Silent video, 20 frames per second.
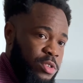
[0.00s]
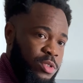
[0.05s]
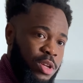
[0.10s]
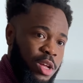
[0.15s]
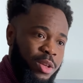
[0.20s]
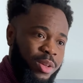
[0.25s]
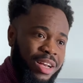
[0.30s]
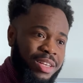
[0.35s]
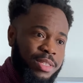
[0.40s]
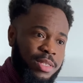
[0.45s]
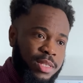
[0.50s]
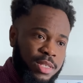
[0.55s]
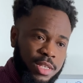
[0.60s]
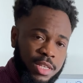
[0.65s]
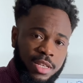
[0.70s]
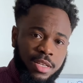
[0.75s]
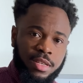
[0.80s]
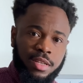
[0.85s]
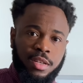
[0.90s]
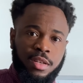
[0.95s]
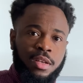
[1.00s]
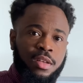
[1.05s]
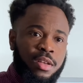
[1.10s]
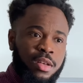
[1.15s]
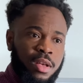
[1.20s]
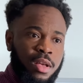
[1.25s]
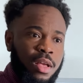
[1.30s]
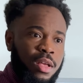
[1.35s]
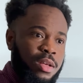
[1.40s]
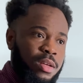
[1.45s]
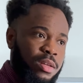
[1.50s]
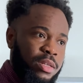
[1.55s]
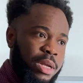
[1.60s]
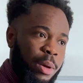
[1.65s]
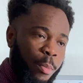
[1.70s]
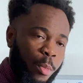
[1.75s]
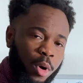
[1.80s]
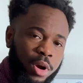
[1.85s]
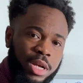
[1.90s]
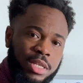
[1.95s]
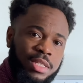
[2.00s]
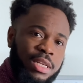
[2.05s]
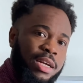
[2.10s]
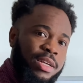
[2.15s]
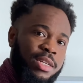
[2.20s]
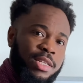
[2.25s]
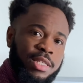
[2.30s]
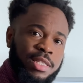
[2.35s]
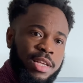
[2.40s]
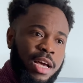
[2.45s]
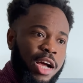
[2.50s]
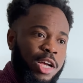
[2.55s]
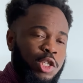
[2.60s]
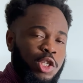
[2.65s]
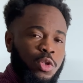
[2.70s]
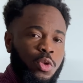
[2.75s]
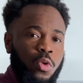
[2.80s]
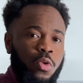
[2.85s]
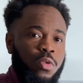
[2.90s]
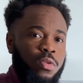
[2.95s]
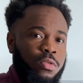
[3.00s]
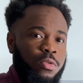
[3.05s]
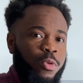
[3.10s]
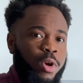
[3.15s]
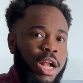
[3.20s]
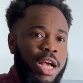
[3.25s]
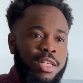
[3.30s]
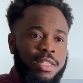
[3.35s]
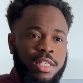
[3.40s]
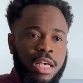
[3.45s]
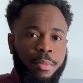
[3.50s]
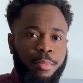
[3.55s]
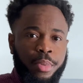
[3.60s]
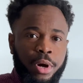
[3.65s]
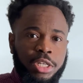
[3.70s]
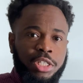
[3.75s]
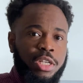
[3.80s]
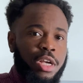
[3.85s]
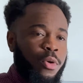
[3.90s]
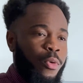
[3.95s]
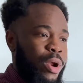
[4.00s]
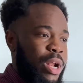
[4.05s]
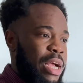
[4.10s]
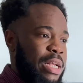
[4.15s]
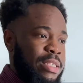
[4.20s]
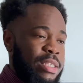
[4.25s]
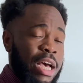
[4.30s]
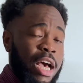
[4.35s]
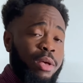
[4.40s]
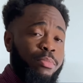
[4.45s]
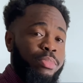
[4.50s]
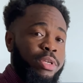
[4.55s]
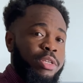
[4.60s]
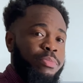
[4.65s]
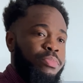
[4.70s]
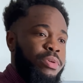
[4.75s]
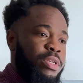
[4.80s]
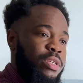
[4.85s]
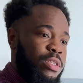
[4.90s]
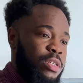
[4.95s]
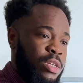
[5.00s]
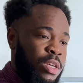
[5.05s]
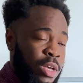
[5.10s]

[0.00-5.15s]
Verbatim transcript: so that you can see the monies that these guys stole, whether it's Abacha, whether it's IBB,